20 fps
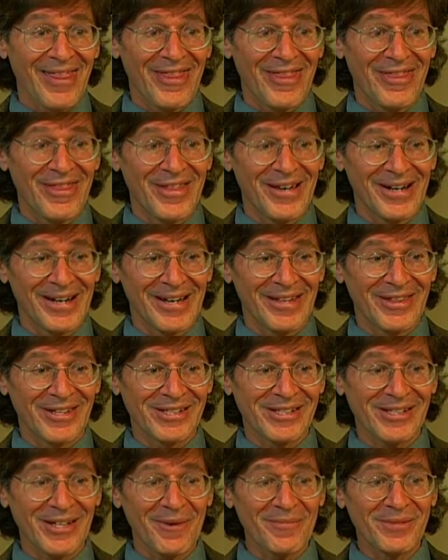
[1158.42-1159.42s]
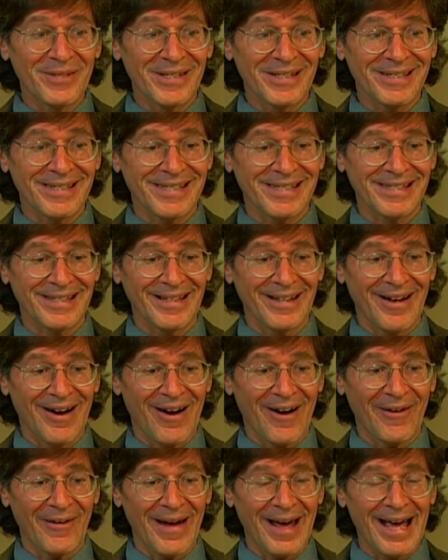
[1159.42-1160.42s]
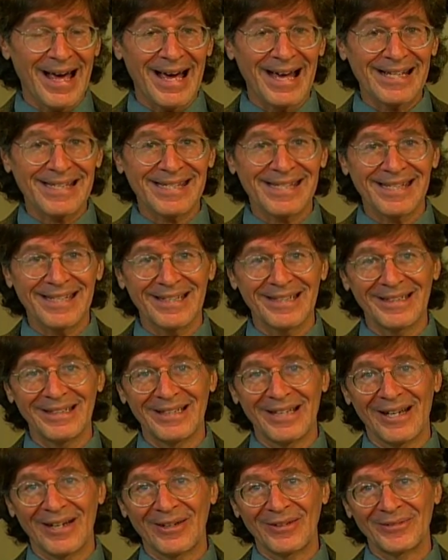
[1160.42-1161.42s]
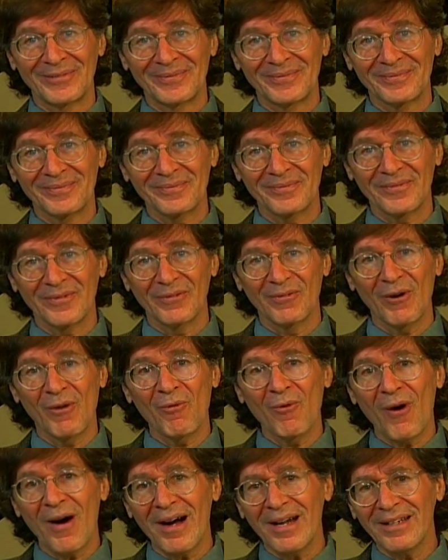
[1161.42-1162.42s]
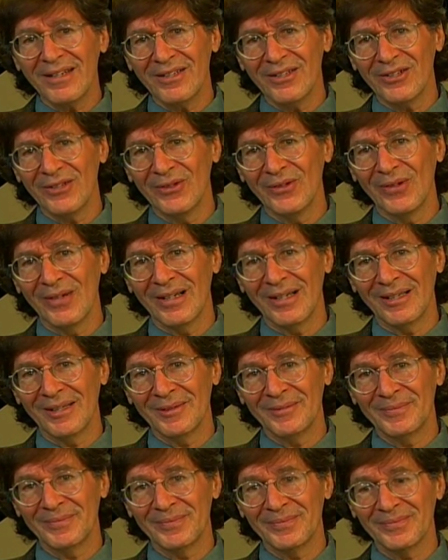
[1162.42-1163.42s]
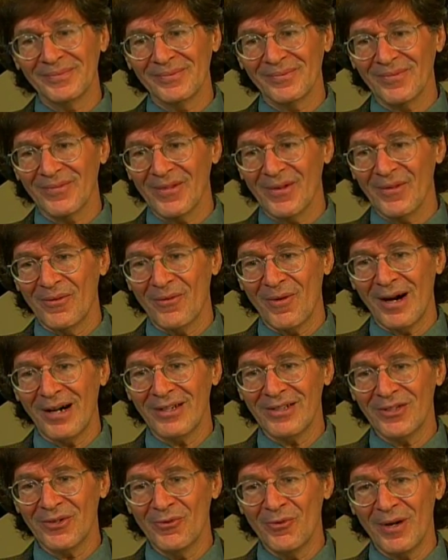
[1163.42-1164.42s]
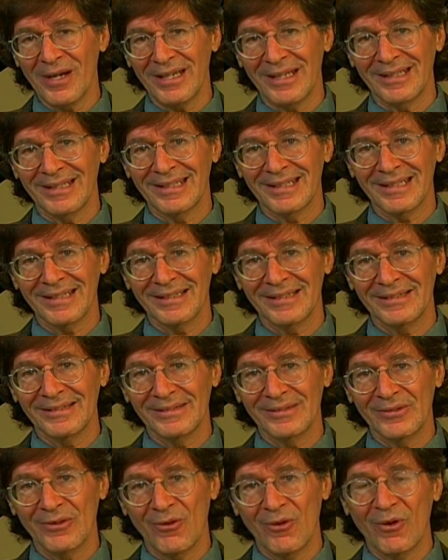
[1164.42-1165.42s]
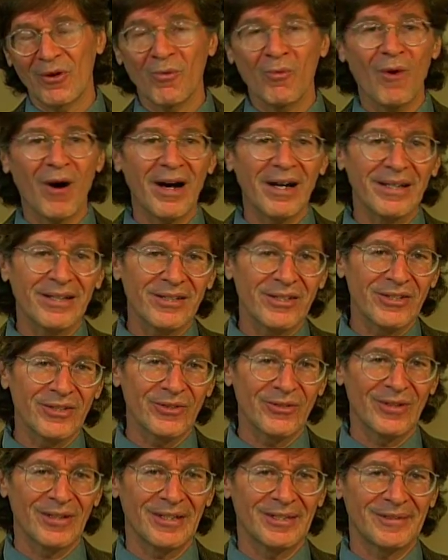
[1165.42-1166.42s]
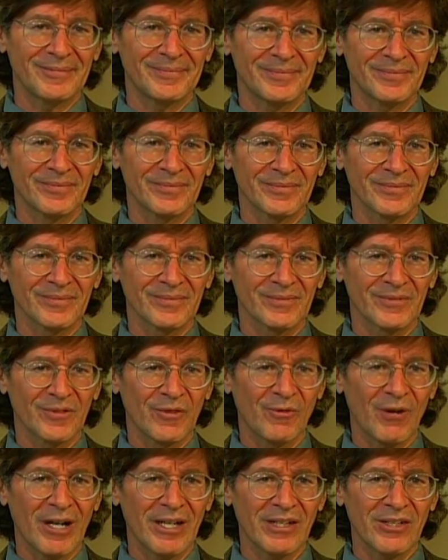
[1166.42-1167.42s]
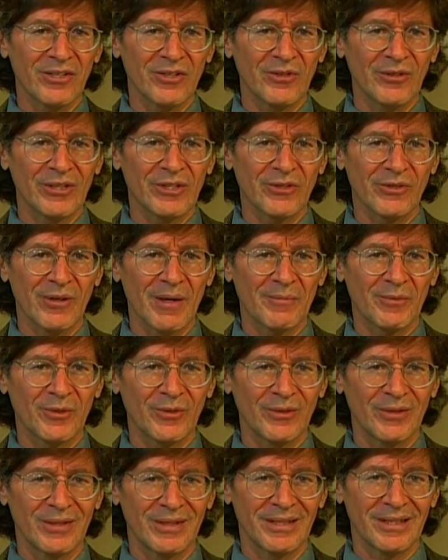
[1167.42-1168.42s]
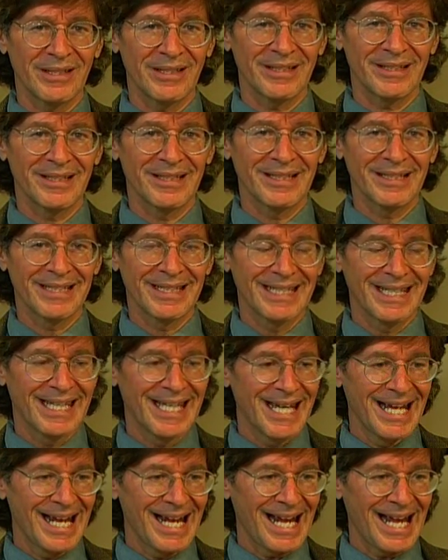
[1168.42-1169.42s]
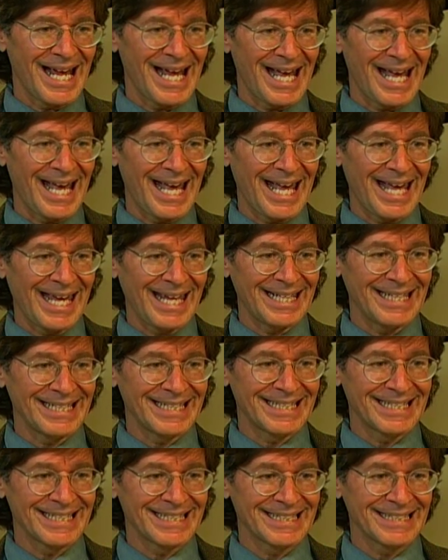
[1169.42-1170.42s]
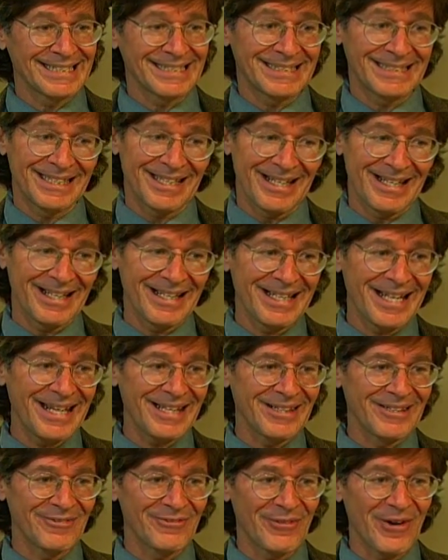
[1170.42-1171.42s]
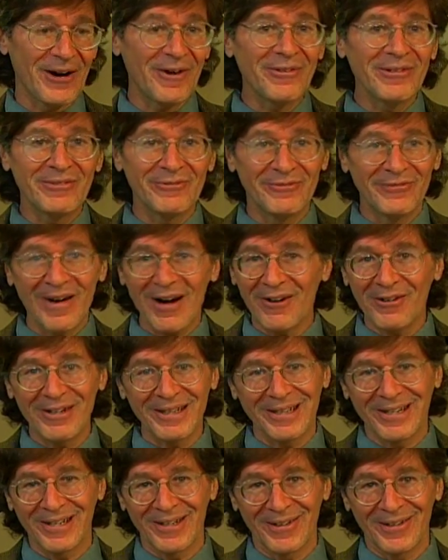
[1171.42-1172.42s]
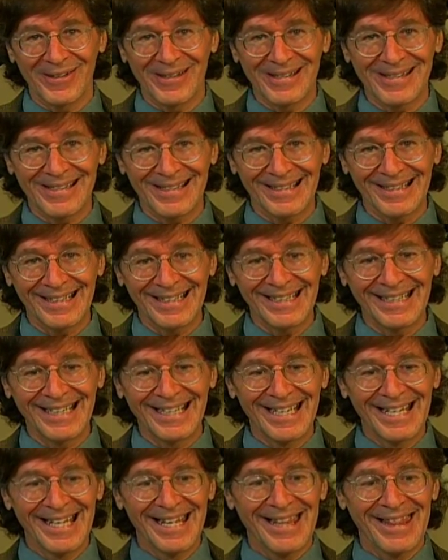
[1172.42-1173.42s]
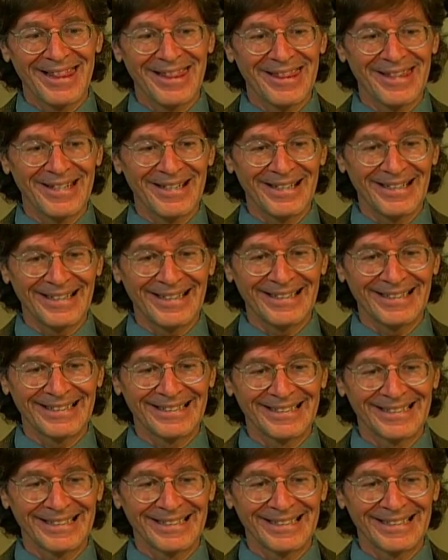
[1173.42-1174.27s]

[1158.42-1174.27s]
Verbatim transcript: the the subjects are asked, you know, well, why did you um, why did you wait, or why did you um, why did you interrupt when you did? And again, very very curiously, the